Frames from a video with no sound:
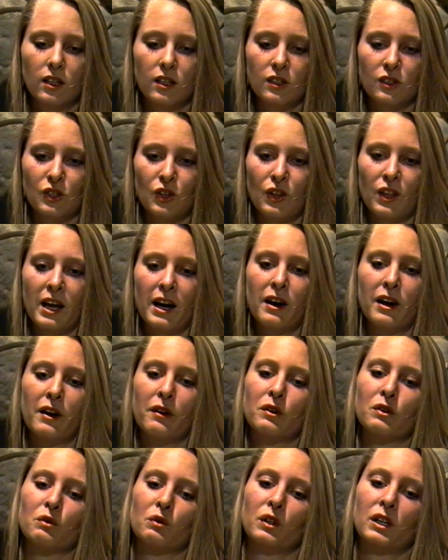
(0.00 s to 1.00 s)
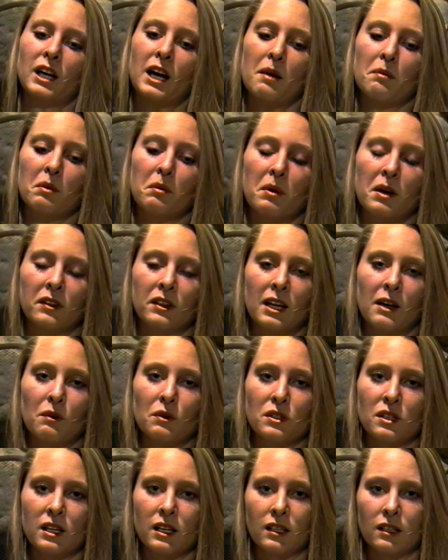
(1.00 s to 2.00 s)
So that I was really happy about. That
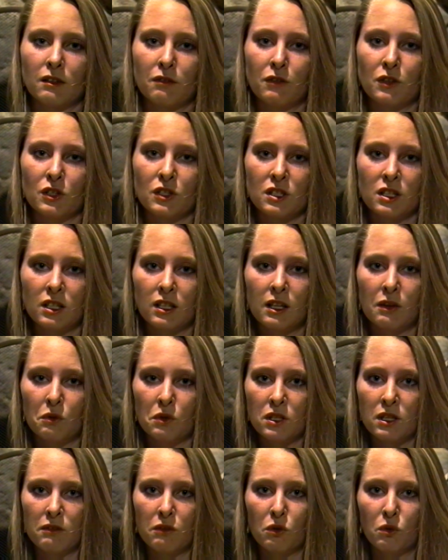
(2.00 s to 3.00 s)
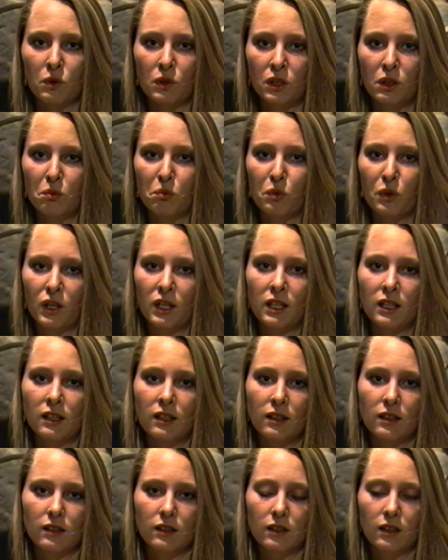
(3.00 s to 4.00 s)
was like the first thing that was ever really
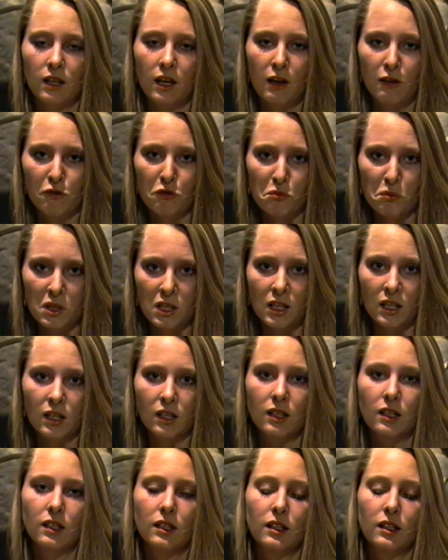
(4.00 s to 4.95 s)
printed of me,